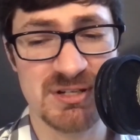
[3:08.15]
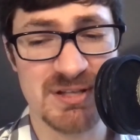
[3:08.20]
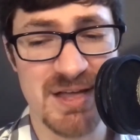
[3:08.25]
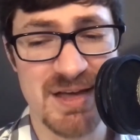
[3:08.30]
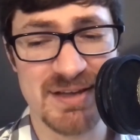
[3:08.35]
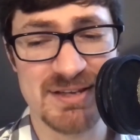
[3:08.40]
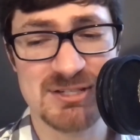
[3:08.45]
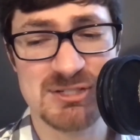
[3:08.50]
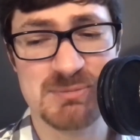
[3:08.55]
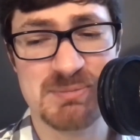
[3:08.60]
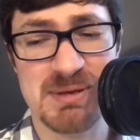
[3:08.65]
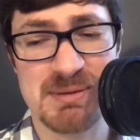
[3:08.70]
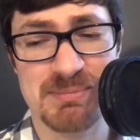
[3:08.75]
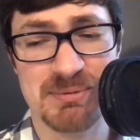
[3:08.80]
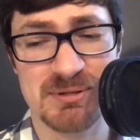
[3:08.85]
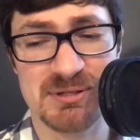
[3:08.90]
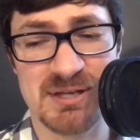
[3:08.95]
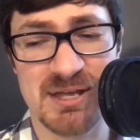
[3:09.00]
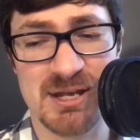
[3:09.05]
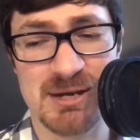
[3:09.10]
lying to people
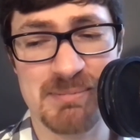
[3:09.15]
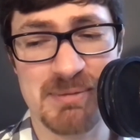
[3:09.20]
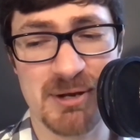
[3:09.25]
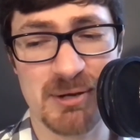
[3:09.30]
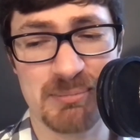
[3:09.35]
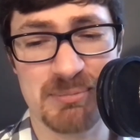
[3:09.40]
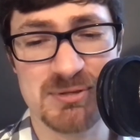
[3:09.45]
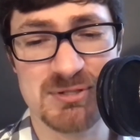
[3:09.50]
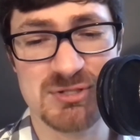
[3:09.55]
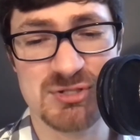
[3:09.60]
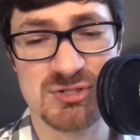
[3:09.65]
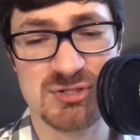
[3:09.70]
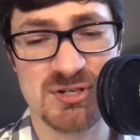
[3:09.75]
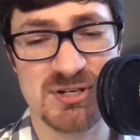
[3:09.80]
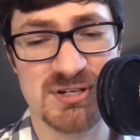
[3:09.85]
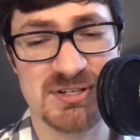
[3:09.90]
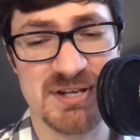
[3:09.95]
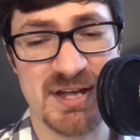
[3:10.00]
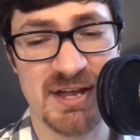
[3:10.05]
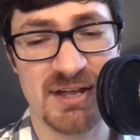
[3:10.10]
to gain a better position in
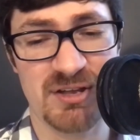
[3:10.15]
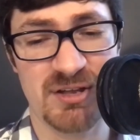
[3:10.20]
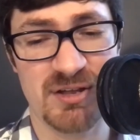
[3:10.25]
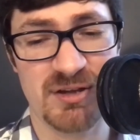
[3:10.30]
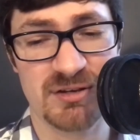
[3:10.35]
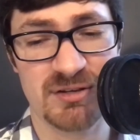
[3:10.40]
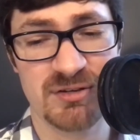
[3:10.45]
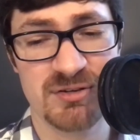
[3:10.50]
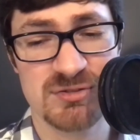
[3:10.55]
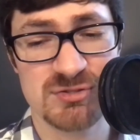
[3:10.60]
a dialogue,